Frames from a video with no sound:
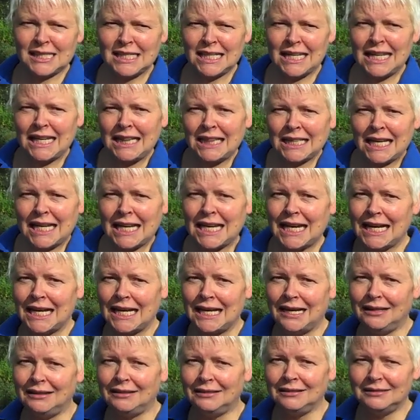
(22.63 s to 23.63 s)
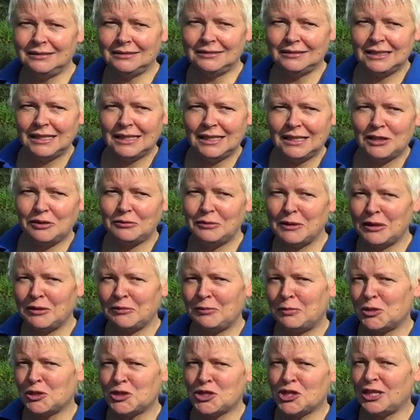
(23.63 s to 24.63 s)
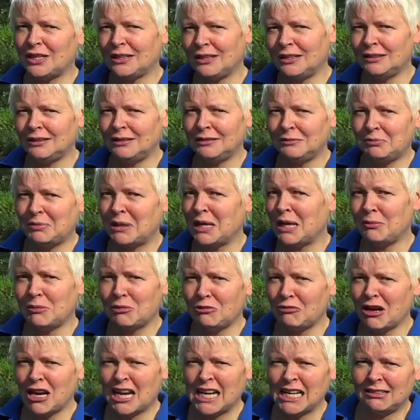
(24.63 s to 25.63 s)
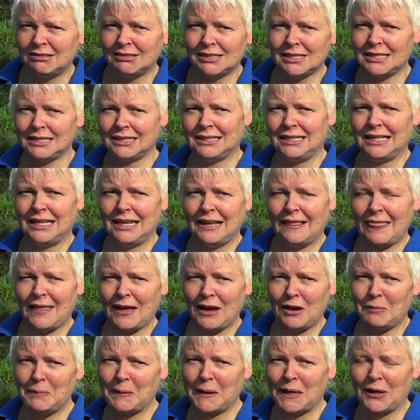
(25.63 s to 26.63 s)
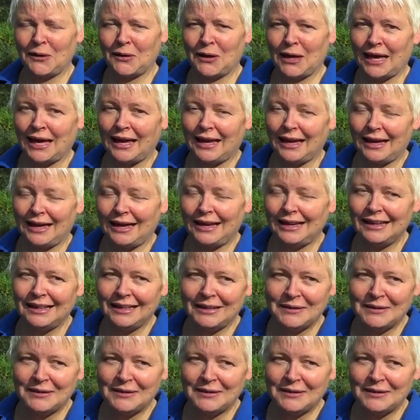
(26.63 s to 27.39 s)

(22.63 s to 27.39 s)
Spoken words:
a little canal, a little bit of pushing a beam round, that'll be okay.